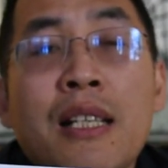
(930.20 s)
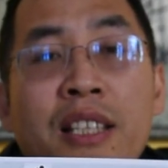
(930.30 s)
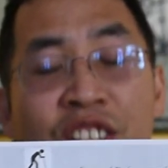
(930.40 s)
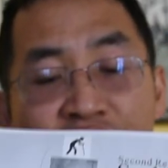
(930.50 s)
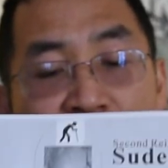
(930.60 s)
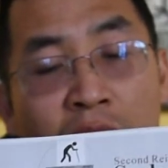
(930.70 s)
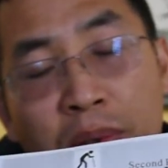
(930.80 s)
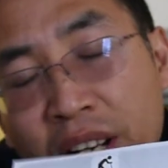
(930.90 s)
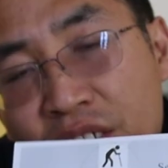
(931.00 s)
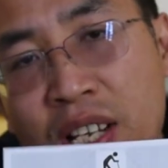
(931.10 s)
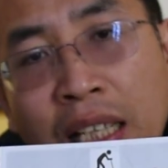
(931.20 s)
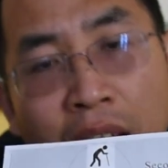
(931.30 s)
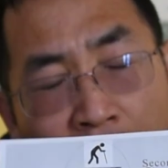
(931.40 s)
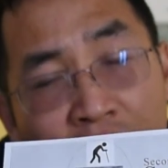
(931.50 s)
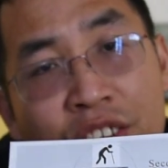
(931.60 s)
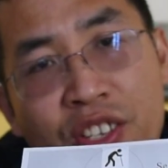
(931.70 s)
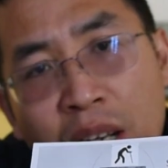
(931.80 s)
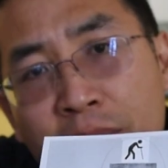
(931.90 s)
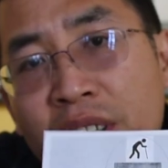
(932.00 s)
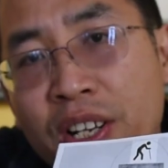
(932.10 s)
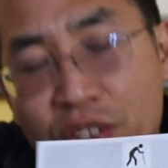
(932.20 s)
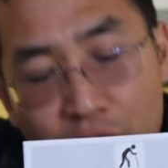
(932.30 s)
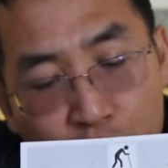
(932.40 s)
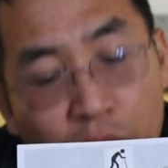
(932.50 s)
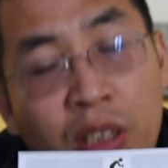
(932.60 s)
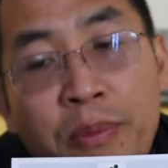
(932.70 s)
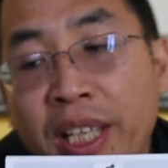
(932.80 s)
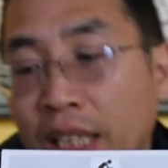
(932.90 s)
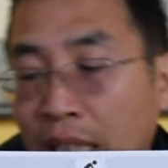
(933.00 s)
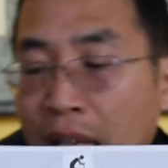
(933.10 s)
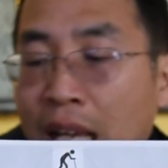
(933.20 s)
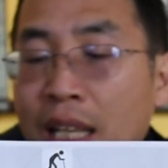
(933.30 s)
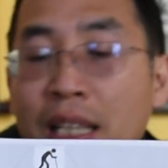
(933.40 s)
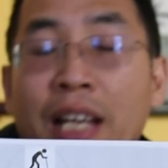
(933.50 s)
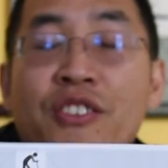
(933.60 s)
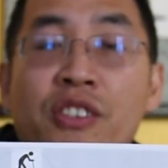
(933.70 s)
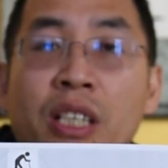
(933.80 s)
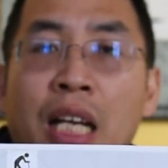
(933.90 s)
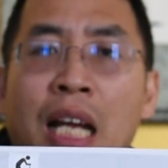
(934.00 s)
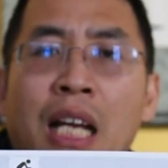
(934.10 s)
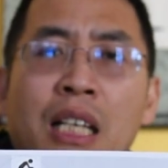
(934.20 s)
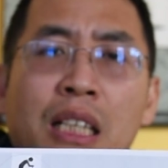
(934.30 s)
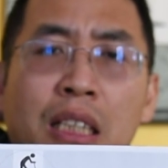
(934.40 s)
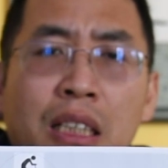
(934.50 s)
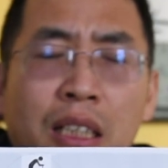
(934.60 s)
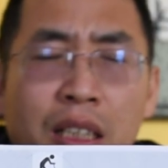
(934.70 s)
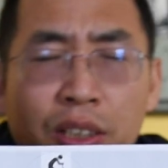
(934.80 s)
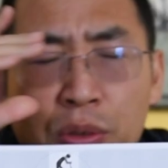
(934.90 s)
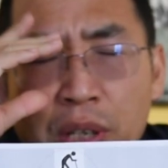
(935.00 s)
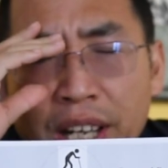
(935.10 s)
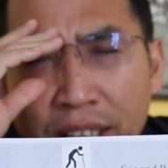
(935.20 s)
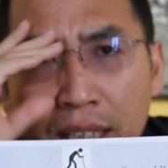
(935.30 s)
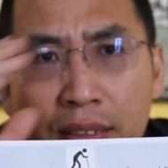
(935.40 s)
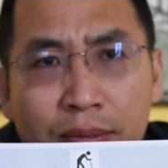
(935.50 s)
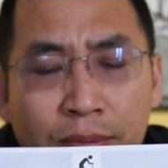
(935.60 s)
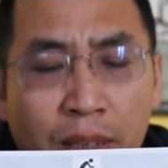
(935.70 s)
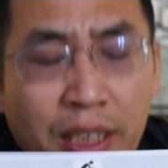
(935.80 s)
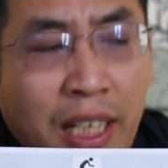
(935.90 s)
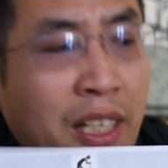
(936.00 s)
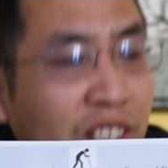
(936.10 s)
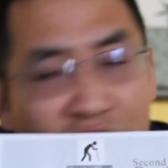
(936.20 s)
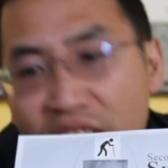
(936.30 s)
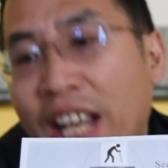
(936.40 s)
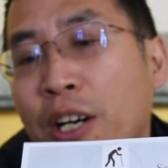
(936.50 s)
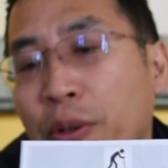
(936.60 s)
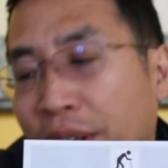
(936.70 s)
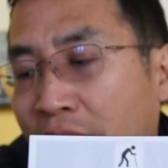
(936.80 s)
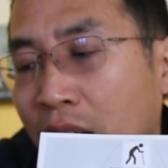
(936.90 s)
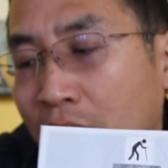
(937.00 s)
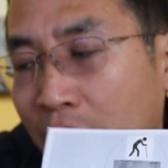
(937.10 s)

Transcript: this subject and other subjects told me that usually in this area,